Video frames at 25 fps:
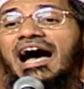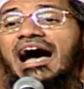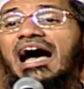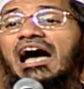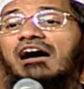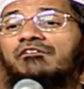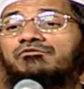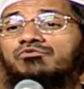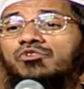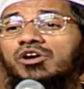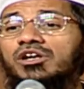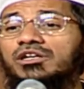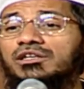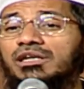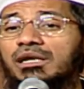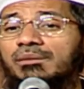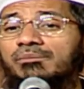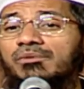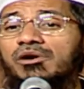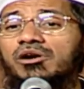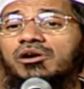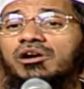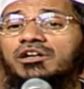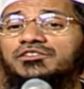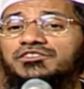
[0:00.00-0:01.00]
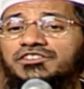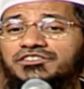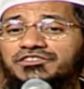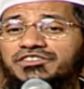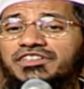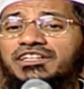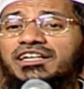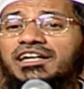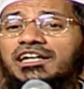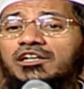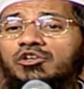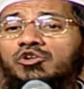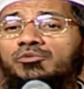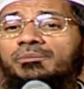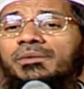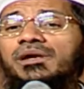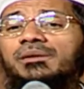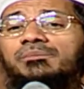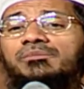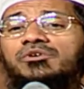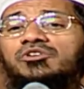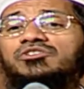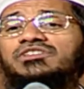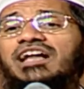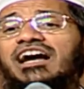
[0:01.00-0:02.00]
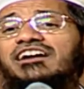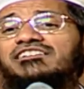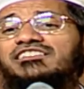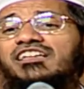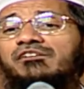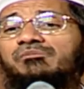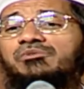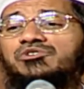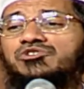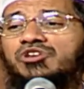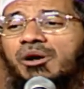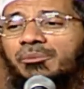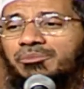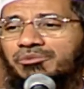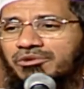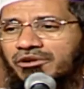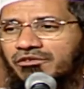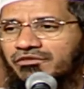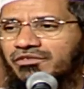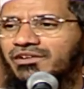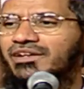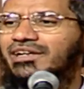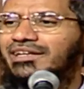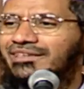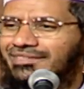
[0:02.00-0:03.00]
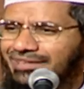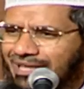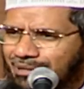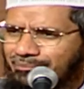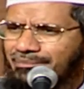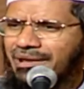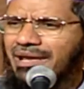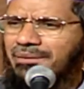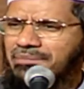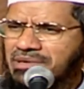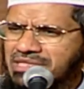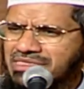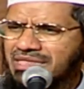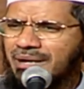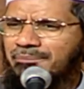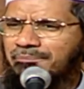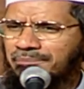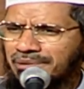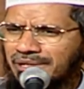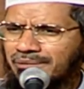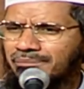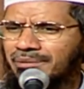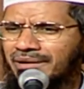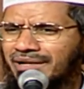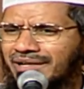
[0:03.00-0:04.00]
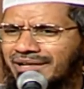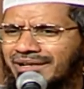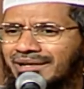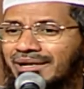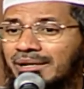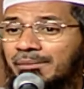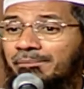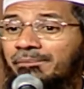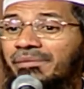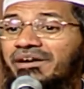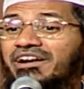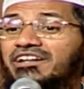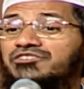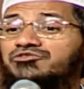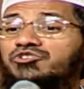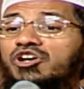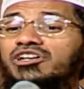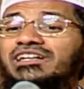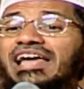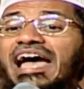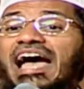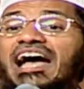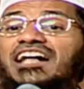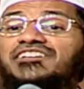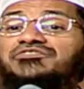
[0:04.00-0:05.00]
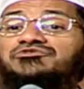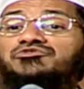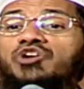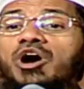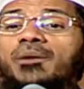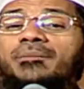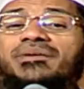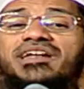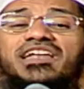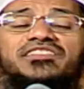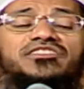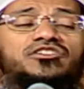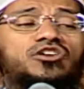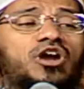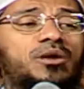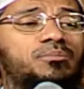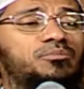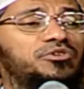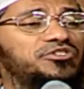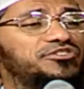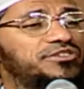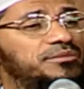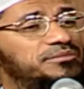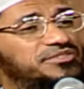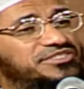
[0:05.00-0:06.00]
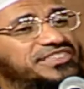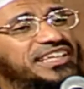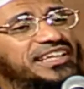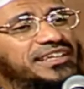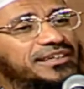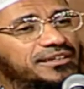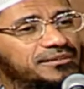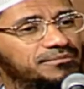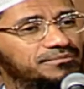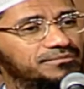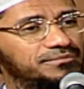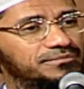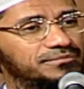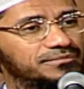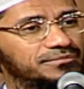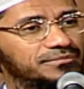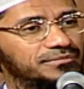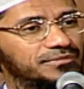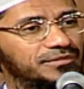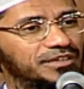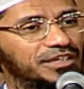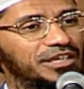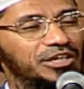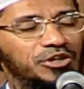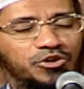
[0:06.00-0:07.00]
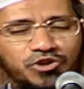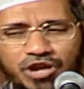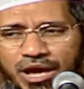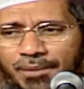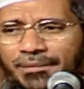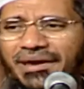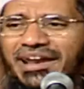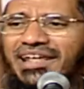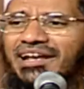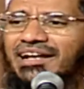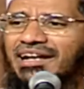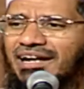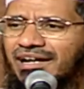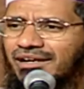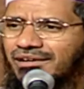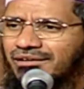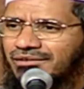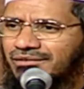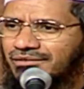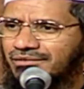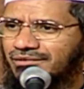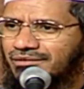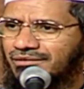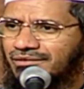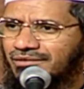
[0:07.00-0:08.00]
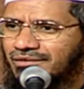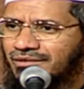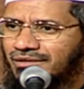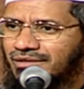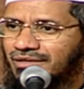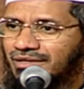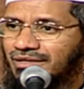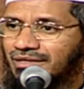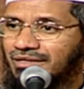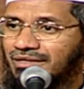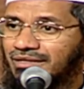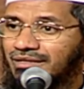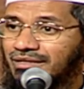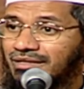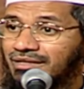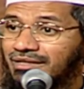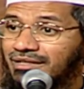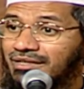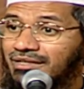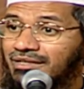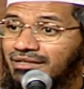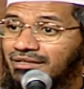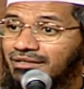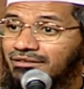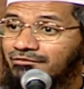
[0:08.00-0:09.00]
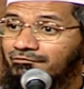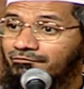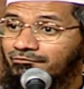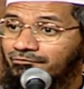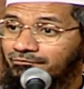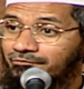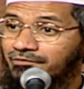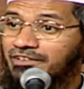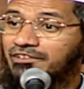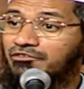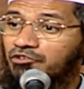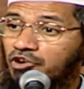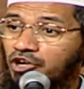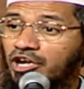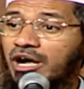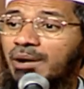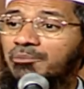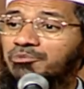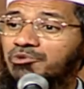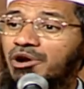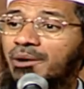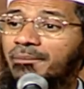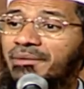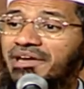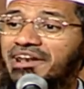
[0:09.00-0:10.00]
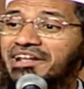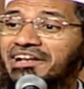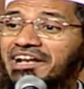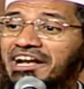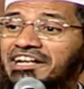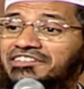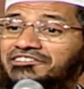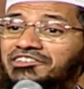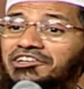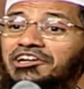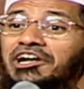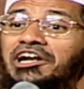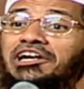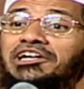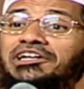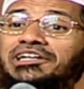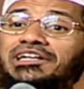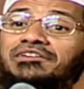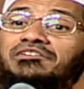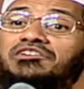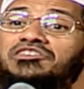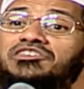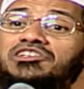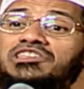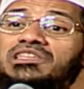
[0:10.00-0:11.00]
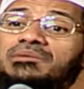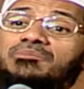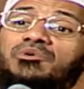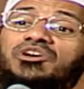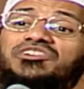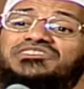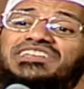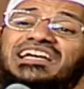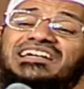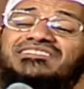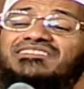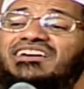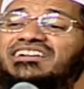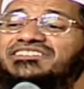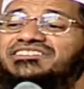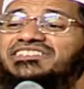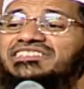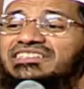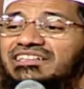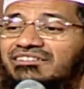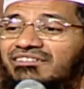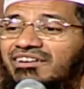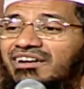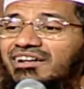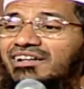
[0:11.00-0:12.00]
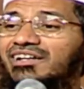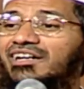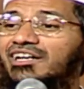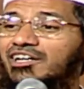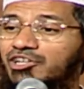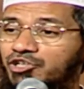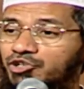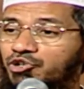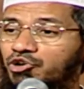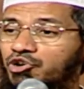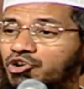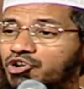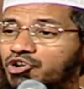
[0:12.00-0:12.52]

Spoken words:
I have not come across a single human being whose hands have been chopped off. There may be some people, but it's not as common as the non-Muslims think. You know, America, which you look up to America as a country which is the most advanced in the world, do